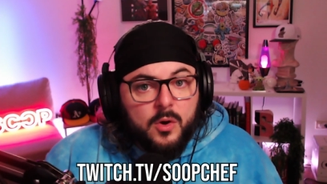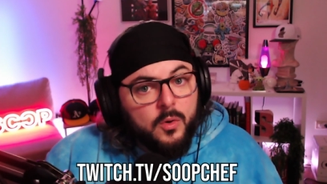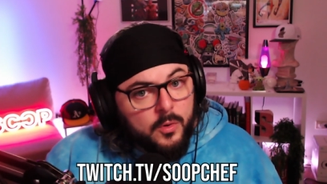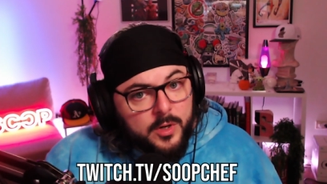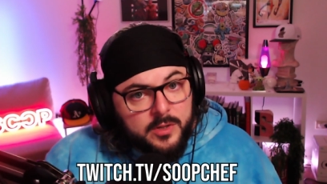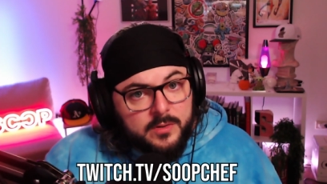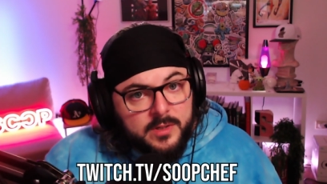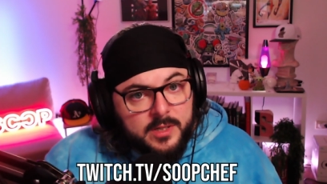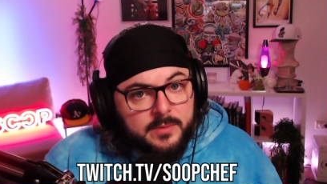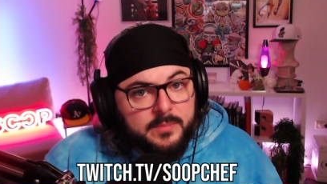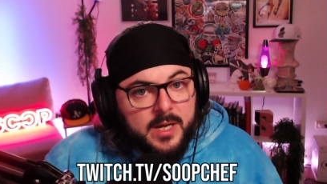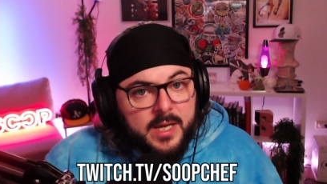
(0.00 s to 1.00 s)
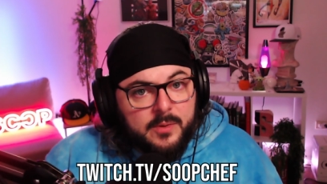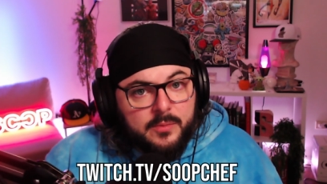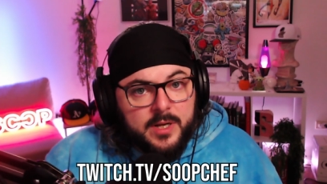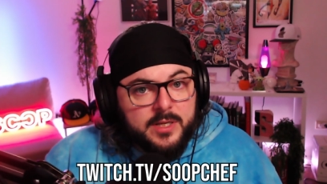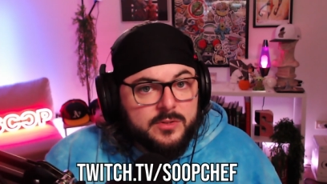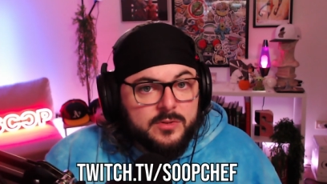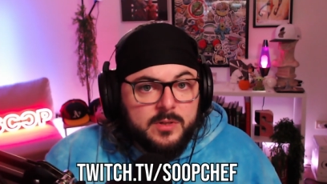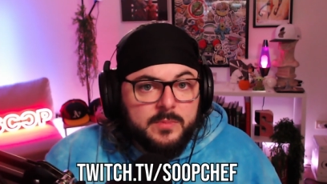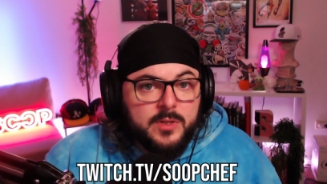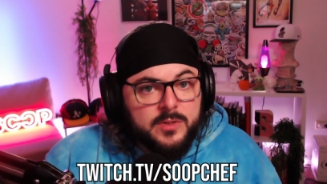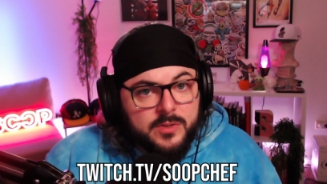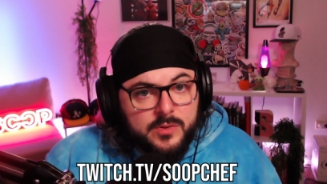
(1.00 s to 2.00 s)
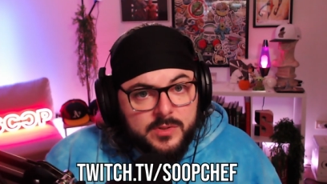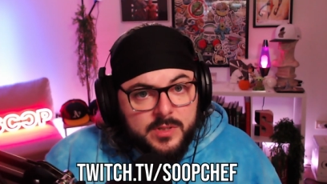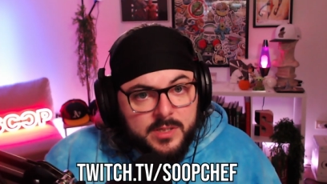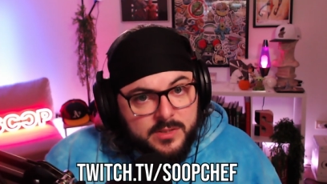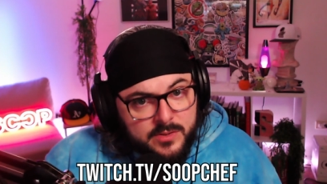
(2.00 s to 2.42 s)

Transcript: Or you can come by when I stream on Tuesdays,